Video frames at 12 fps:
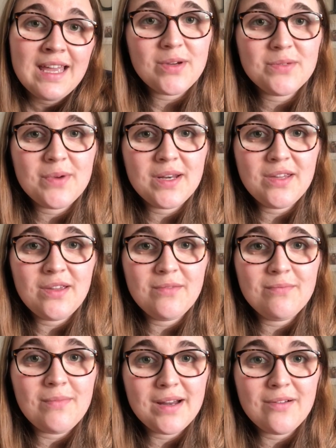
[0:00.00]
which when
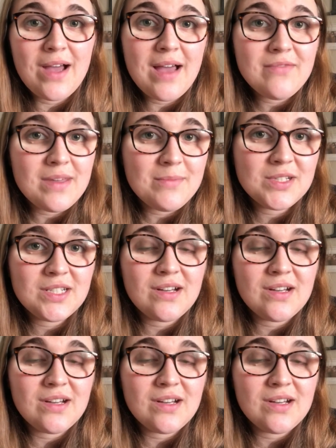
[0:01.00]
you might not have that much